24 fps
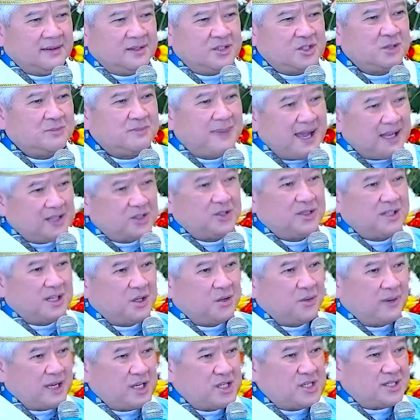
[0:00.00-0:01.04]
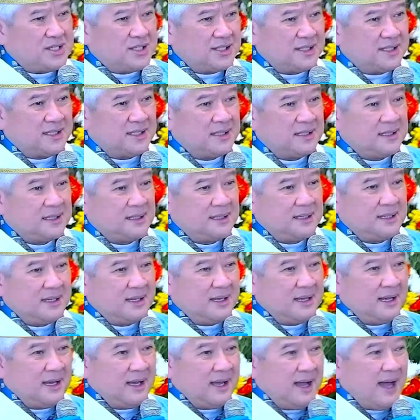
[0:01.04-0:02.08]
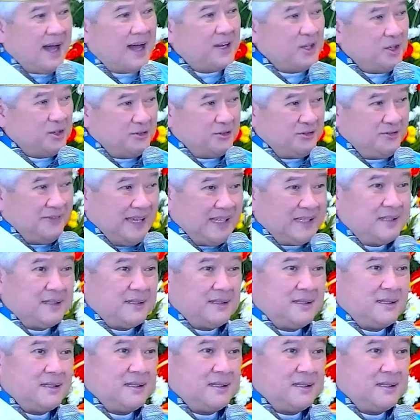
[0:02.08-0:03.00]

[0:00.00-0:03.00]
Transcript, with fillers: So back to the question, are you fit?